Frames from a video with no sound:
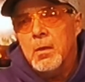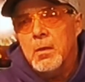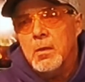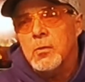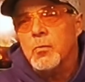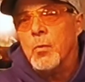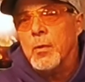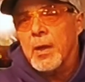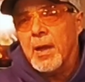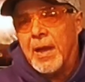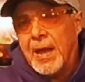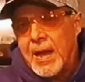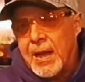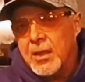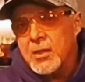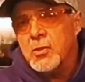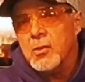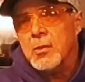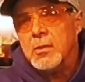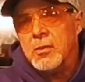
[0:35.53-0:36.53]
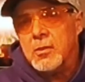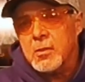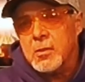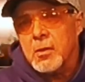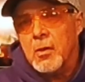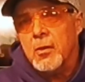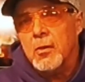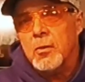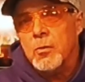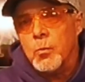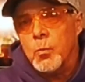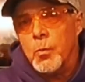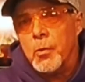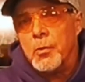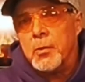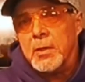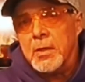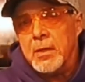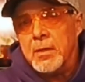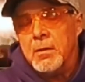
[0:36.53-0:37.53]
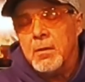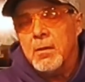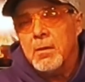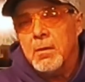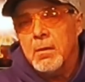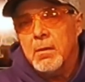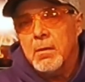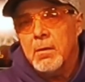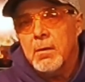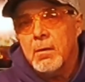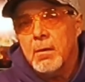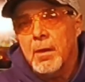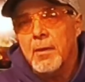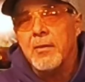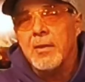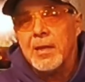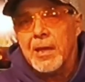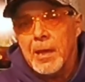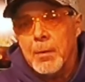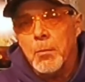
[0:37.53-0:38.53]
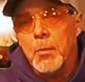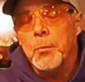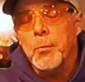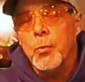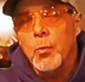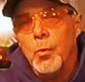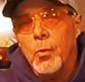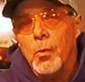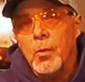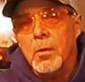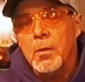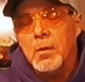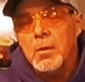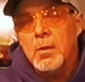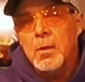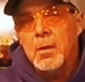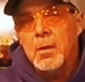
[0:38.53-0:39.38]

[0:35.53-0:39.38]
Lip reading: is when I actually started working on the game of pool.